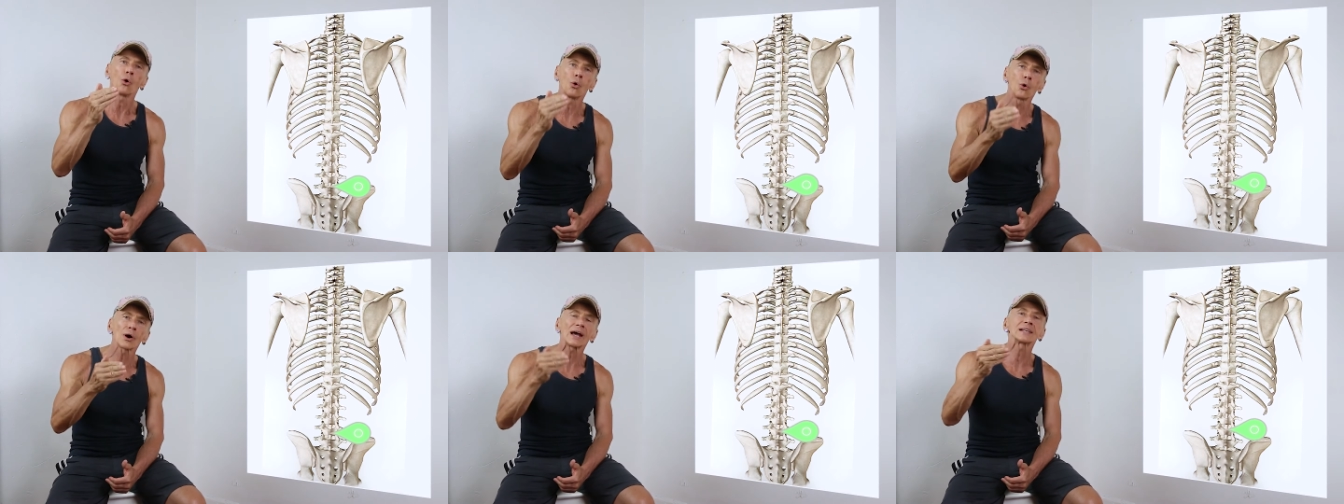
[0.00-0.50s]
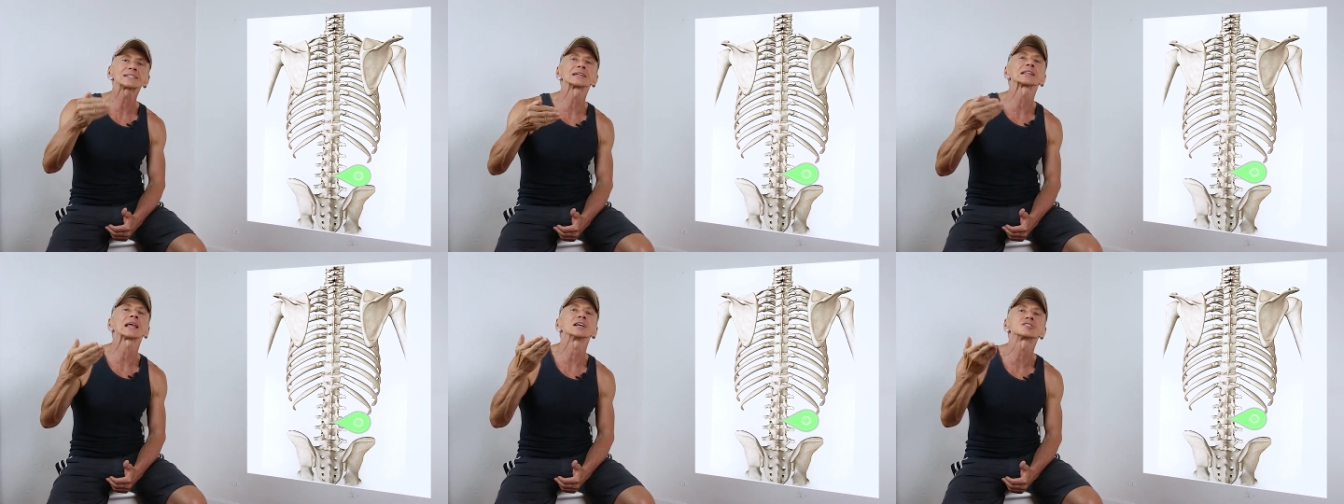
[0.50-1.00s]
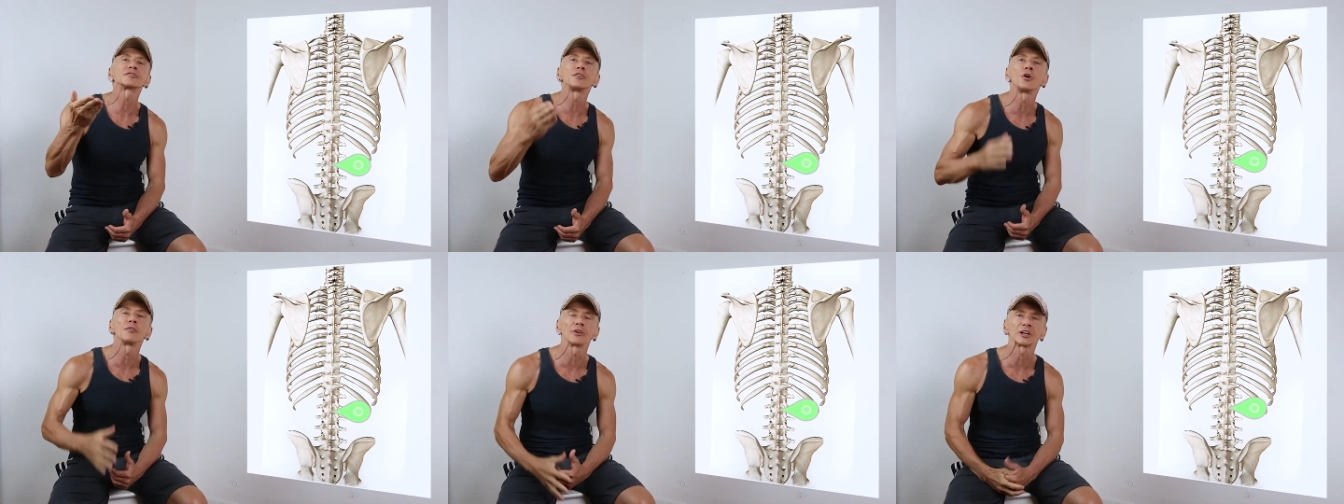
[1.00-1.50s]
or as little as
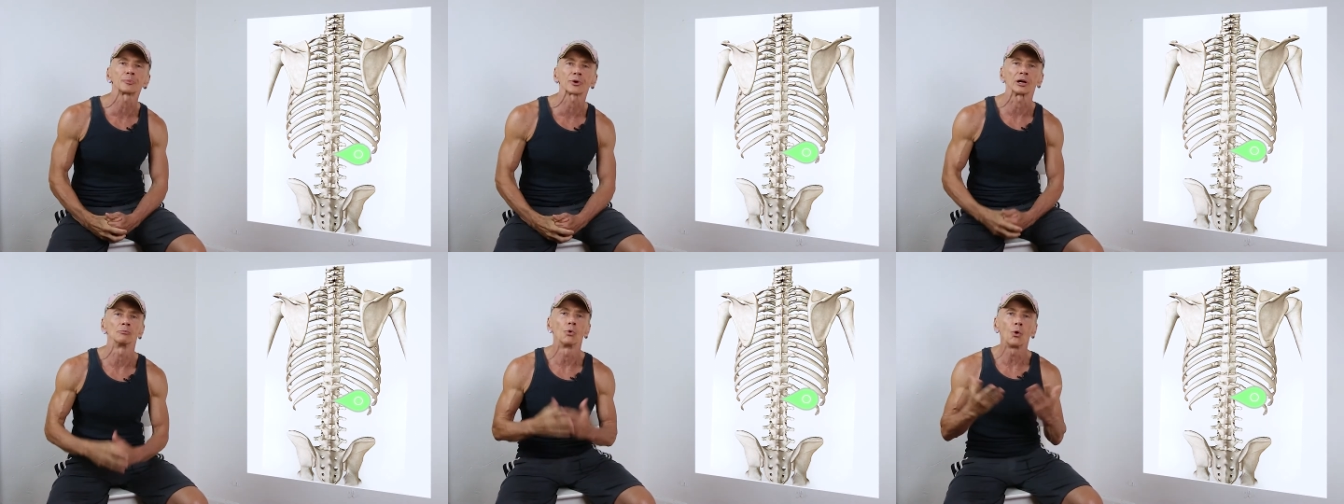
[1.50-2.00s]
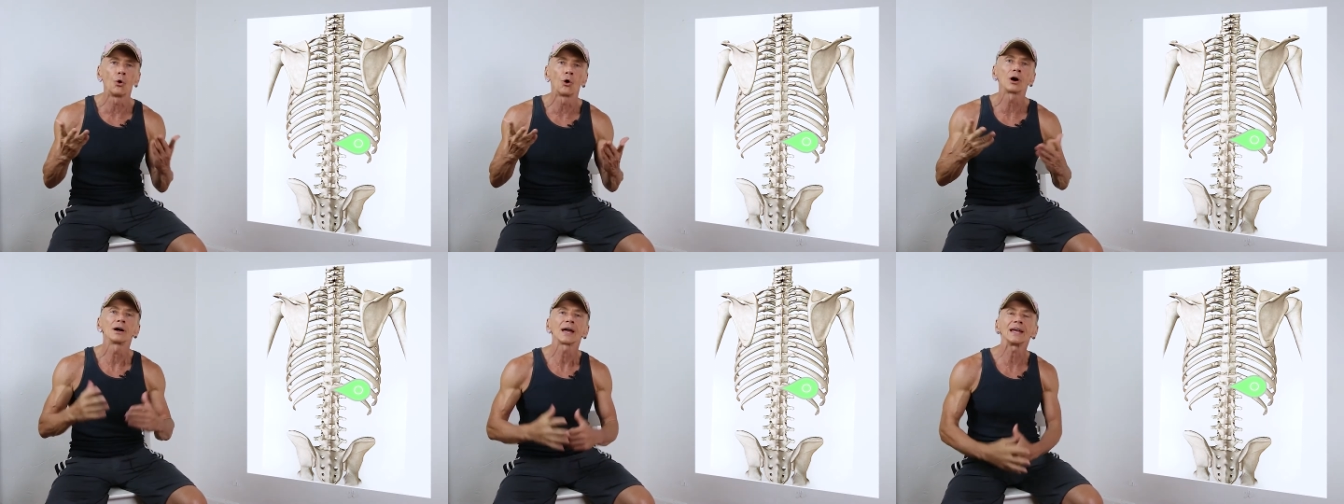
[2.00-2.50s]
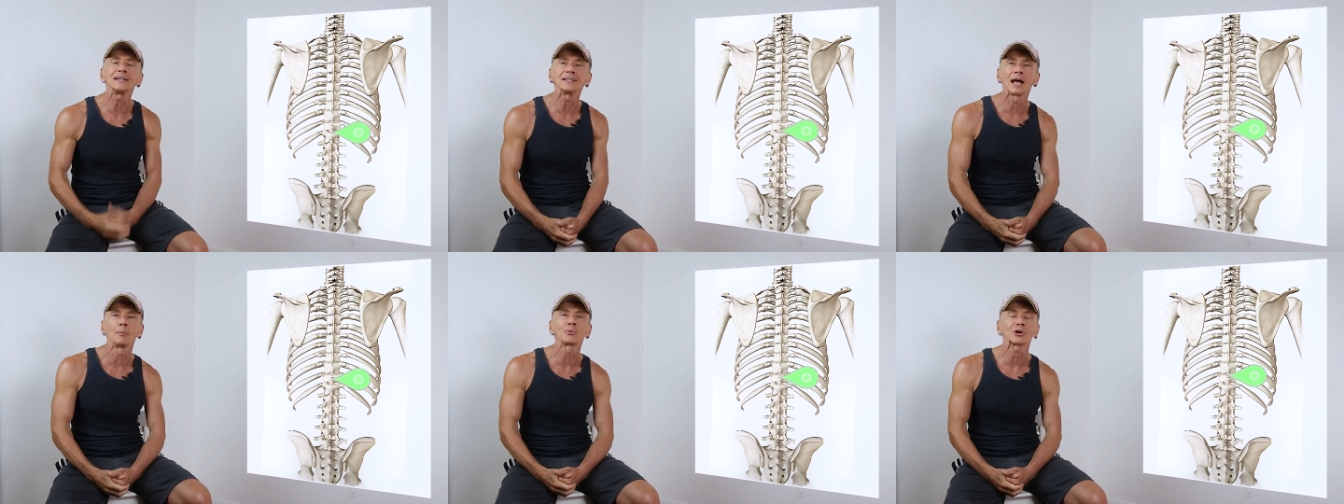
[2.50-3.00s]
4 vertebrae or any
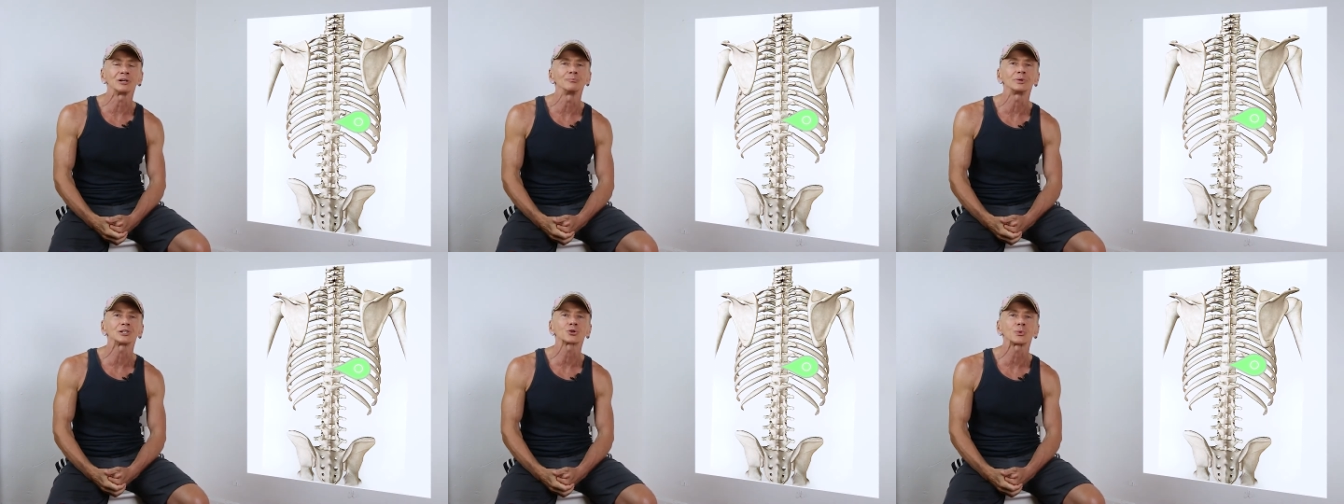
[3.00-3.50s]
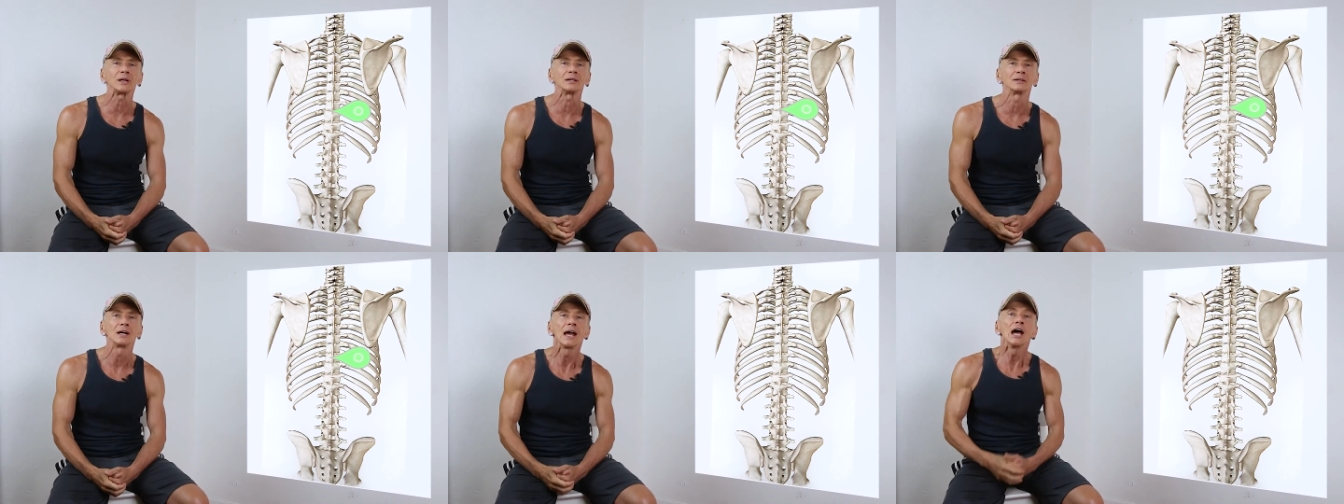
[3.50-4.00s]
number in between.